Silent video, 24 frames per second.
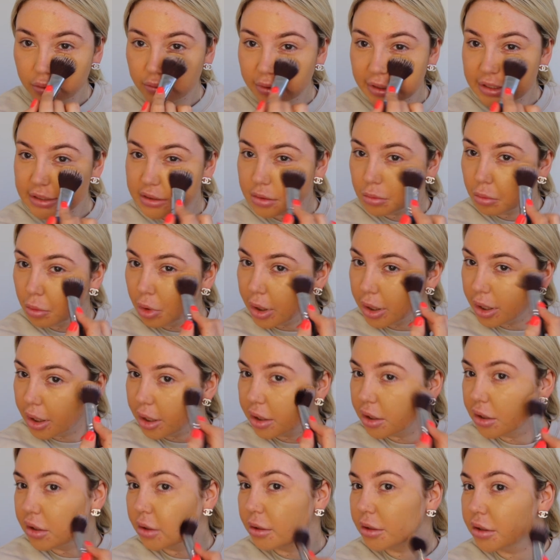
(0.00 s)
The reason why
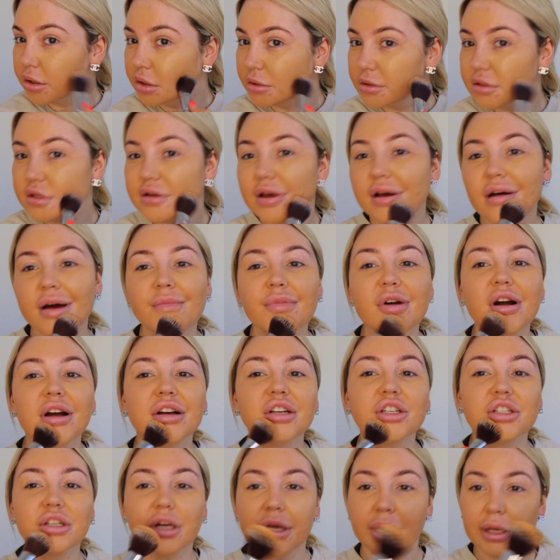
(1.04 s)
I use a
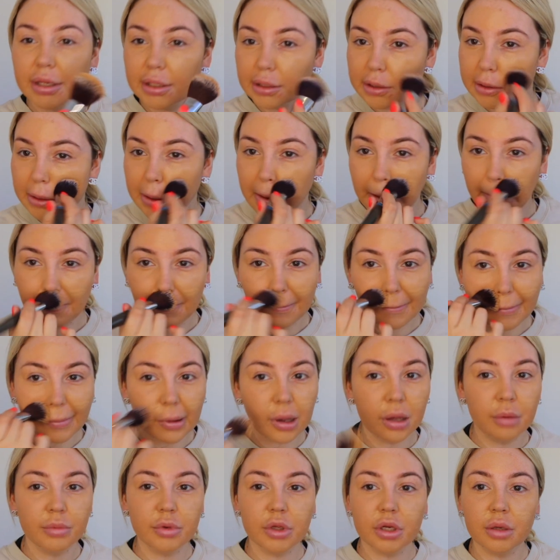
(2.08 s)
brush and
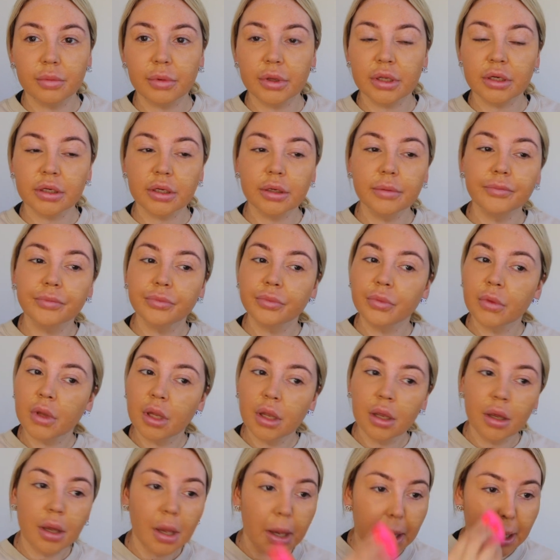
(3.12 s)
a beauty blender
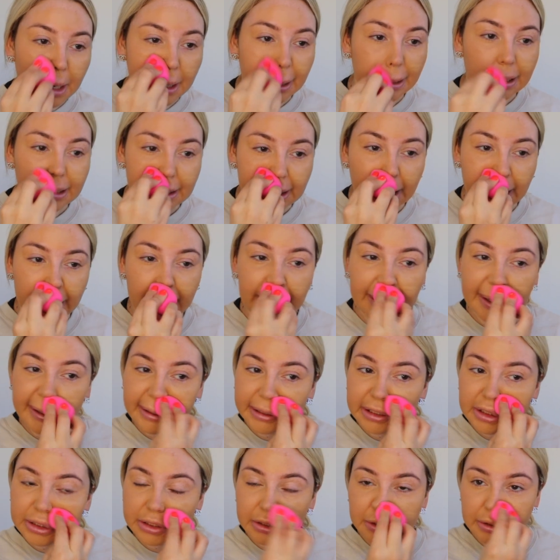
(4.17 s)
is I
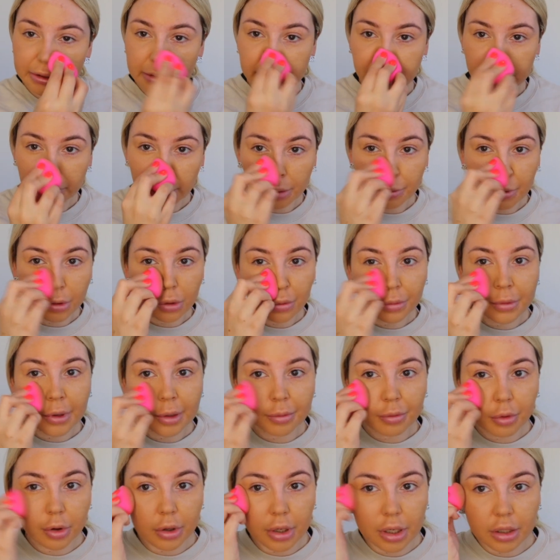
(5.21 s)
like to pop all my
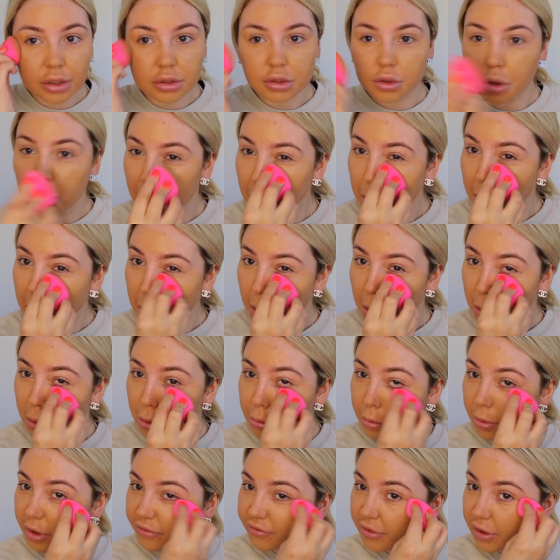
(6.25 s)
product on
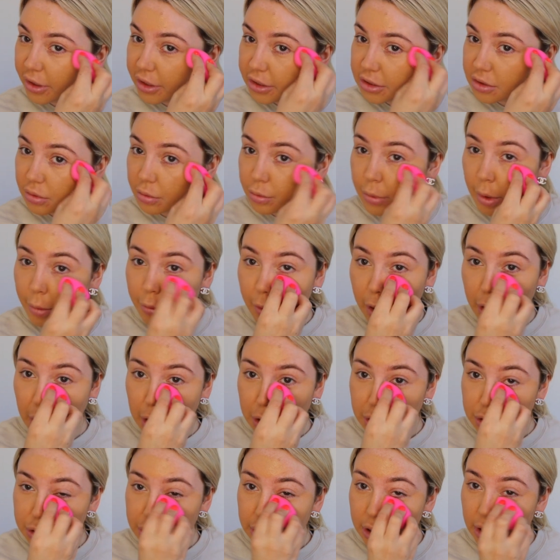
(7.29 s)
my face with my
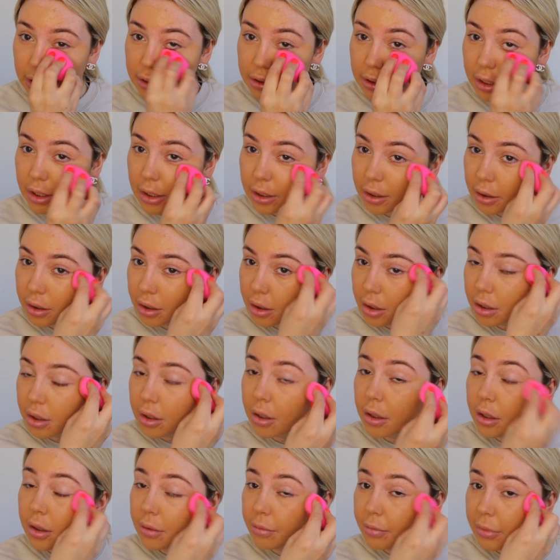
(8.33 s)
brush and then
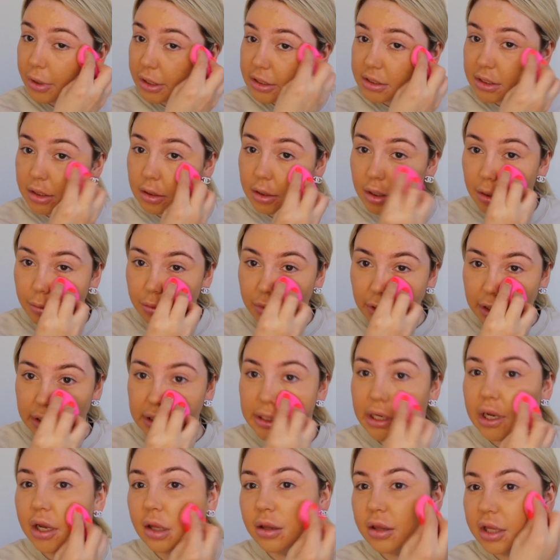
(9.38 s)
basically blend
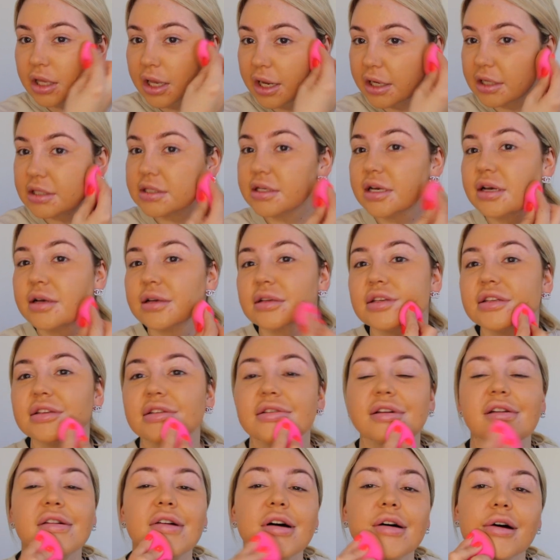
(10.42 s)
out the excess
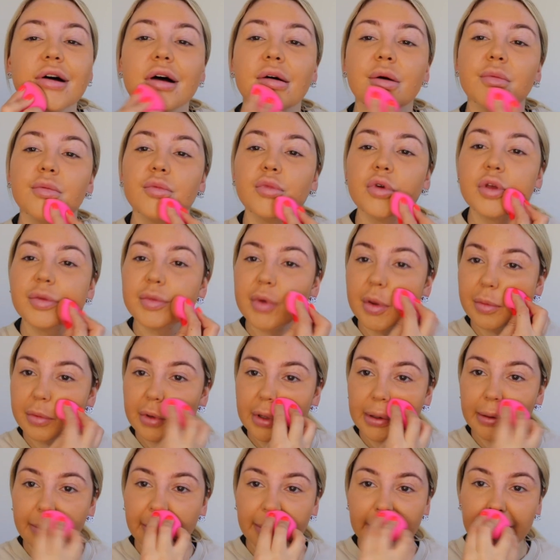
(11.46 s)
with my
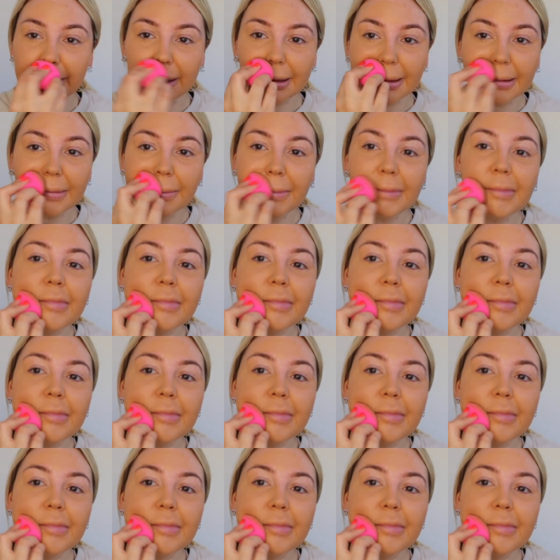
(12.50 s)
beauty blender.